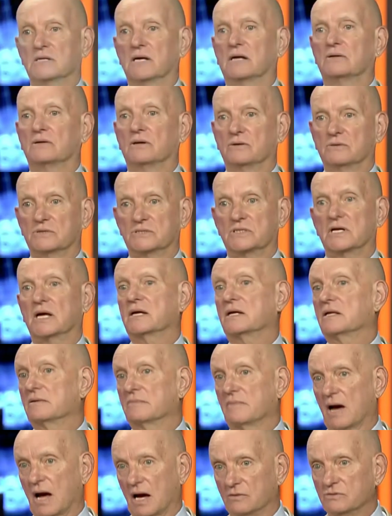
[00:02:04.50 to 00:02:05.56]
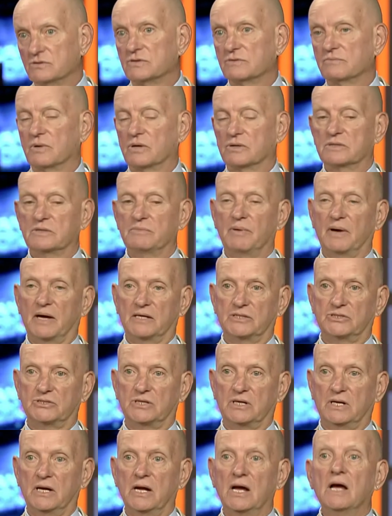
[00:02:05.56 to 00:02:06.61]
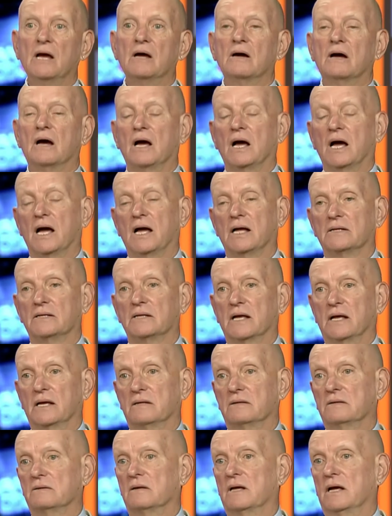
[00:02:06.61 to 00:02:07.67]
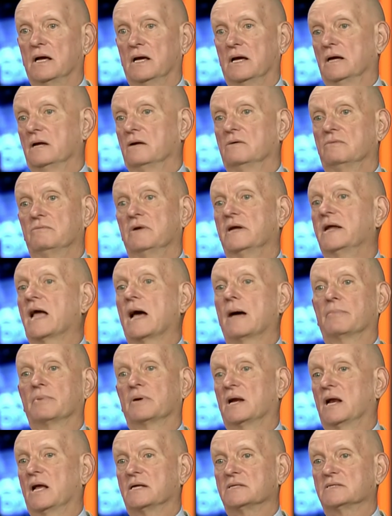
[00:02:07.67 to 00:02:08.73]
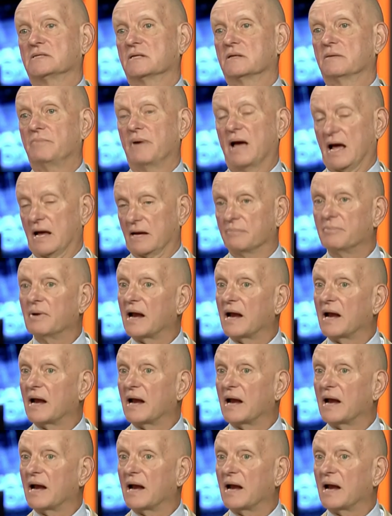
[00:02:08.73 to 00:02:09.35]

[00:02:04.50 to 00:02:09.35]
down the loans, taking them out of Monte Paschi, and then recapitalizing the bank.